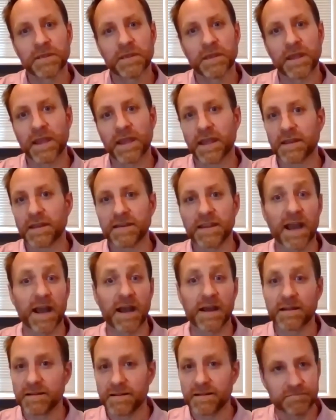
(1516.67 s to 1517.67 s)
And yeah,
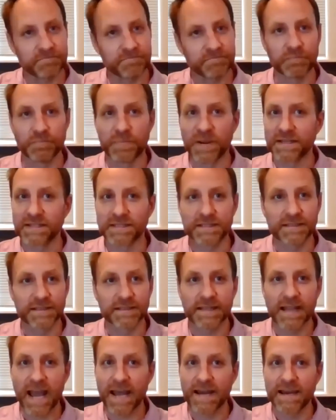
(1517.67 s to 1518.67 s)

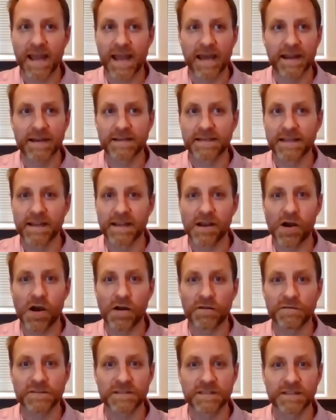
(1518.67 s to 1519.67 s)
basically hadn't had a day
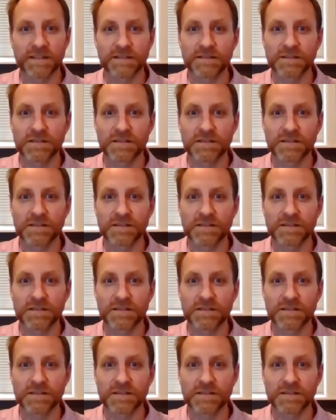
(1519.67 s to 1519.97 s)
off since.